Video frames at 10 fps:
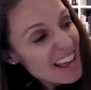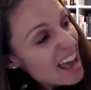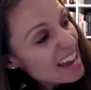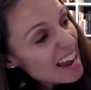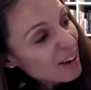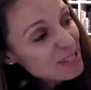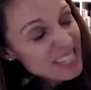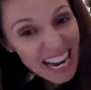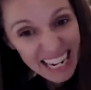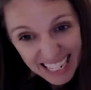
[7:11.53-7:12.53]
and how
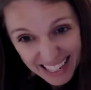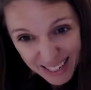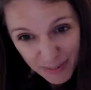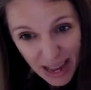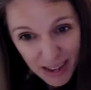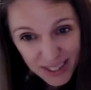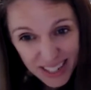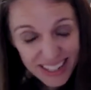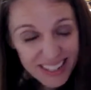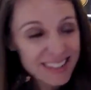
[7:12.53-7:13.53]
tiny this mouse
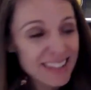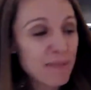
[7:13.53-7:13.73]
is.